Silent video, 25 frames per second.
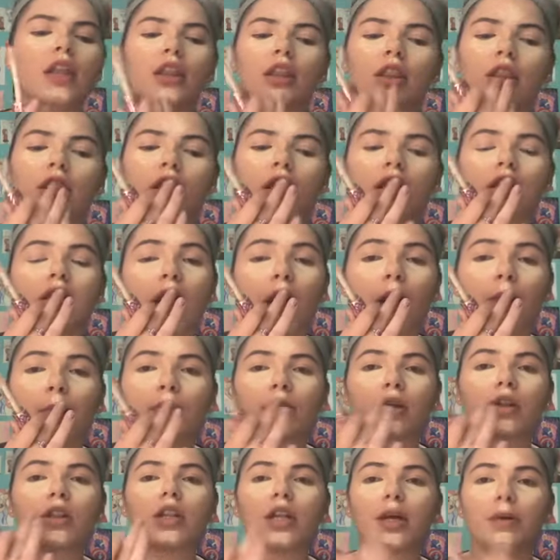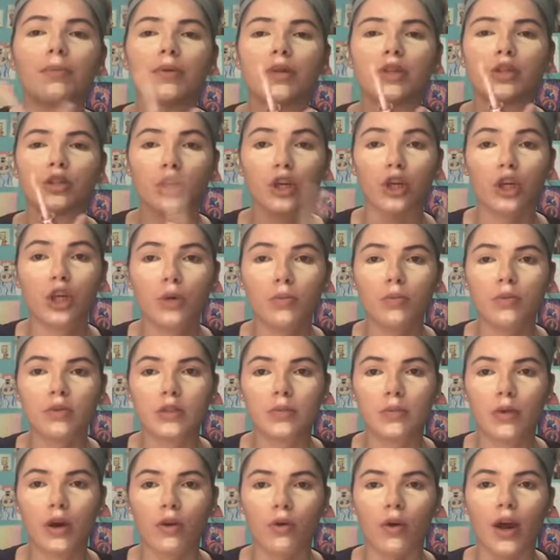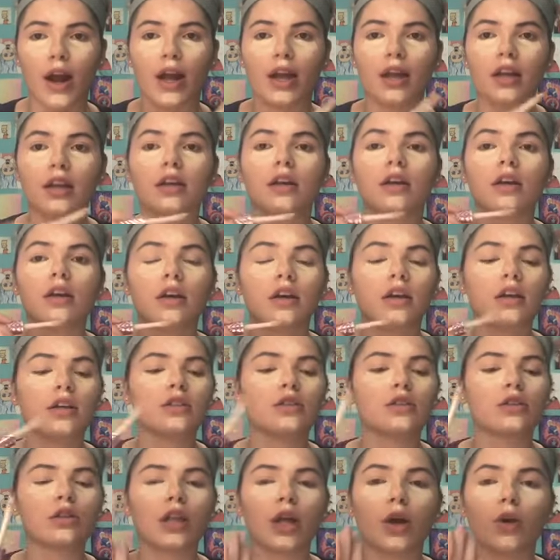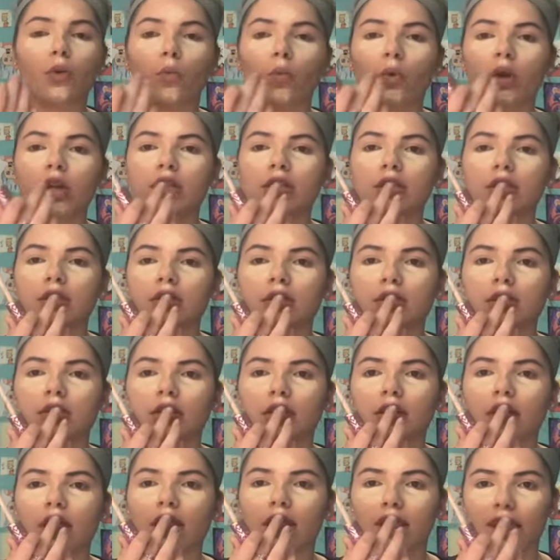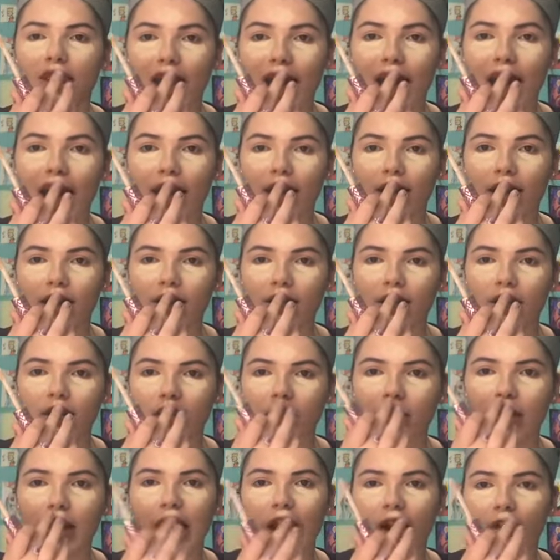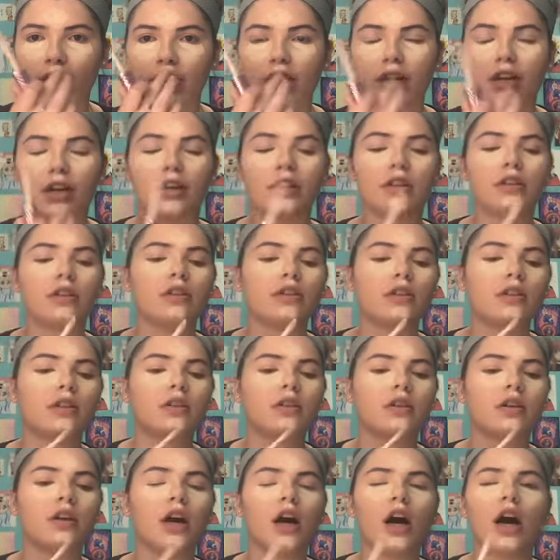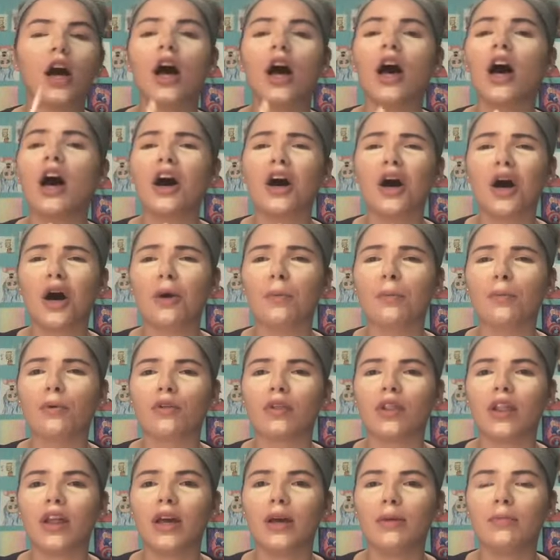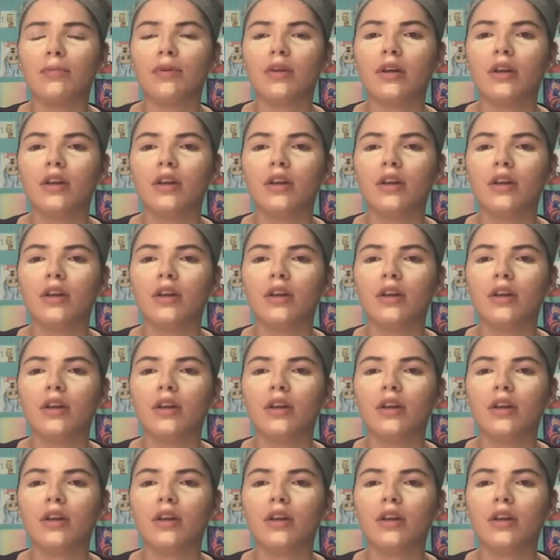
the top of your lip is your Cupid's bow, right? So, like, what is that area? Upper lip?